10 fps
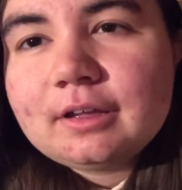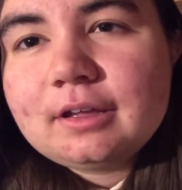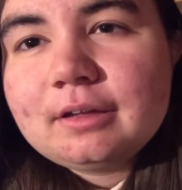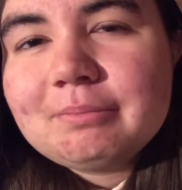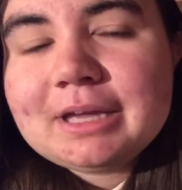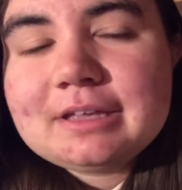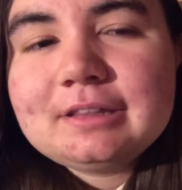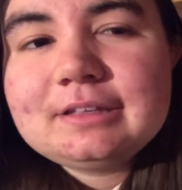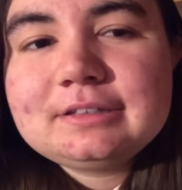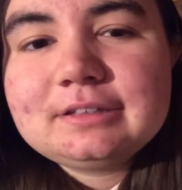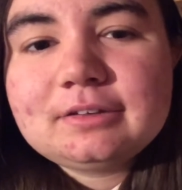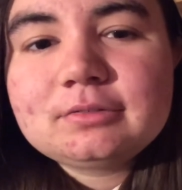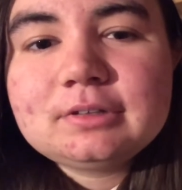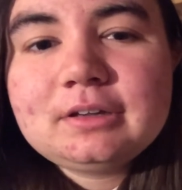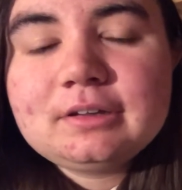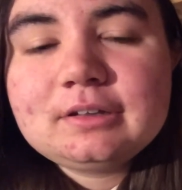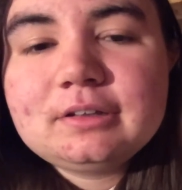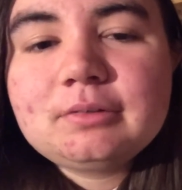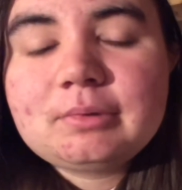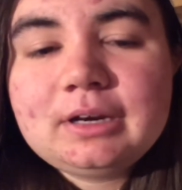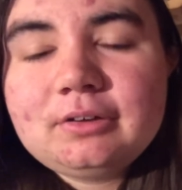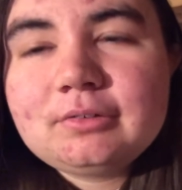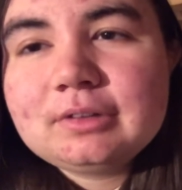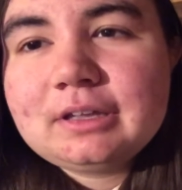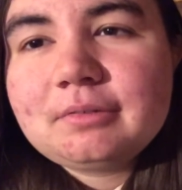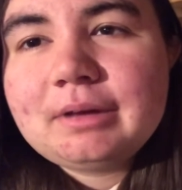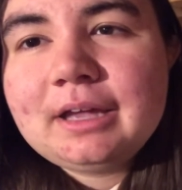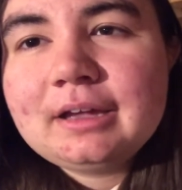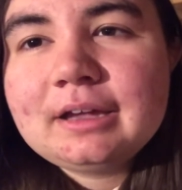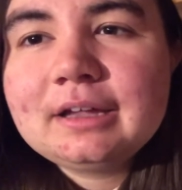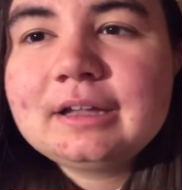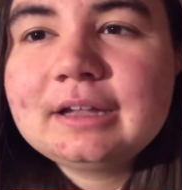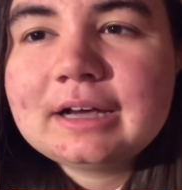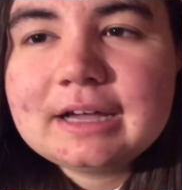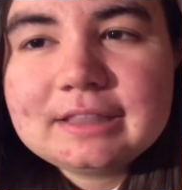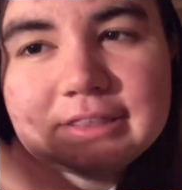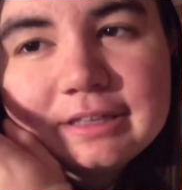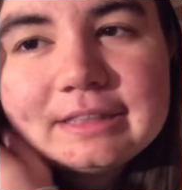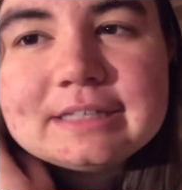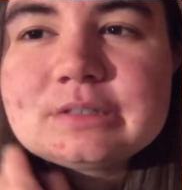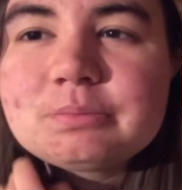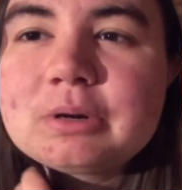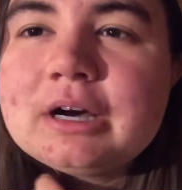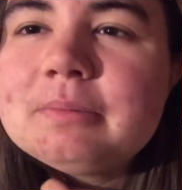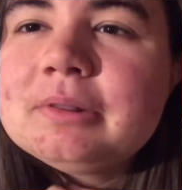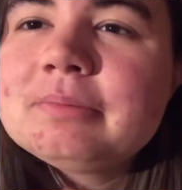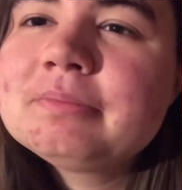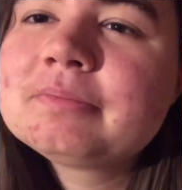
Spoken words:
making this the one and only way, I think that's a problem.